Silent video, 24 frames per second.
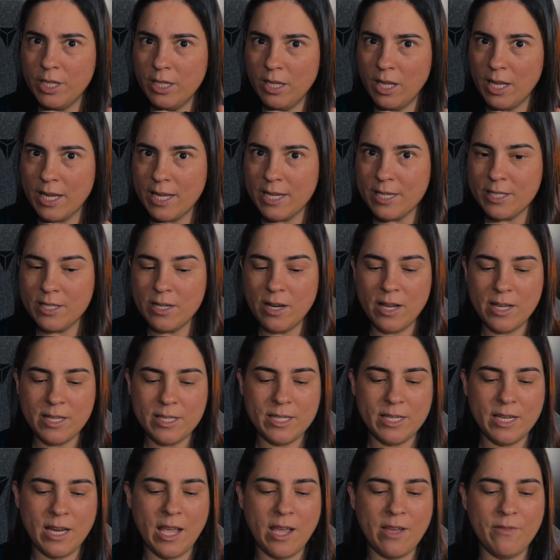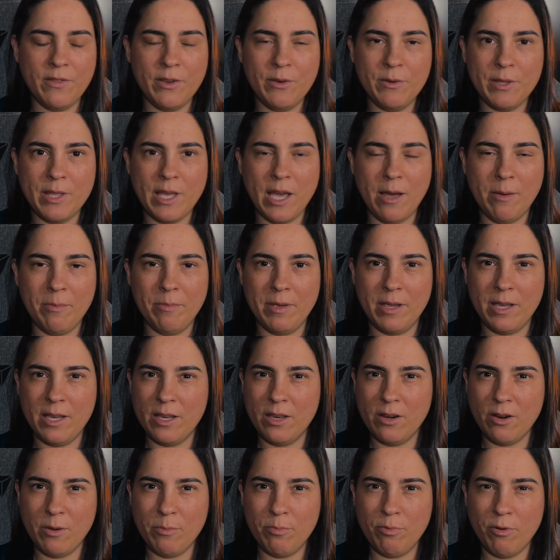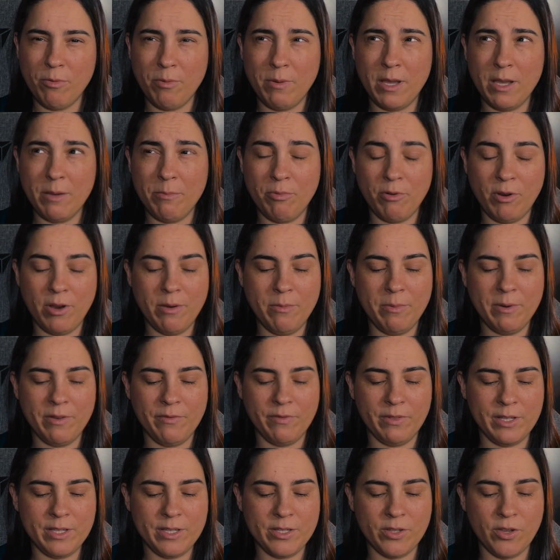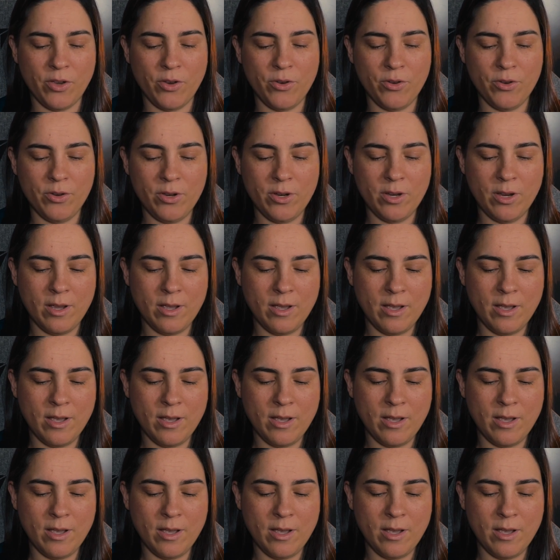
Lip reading: Like, it's nice and heavy without being, you know, prohibitively so.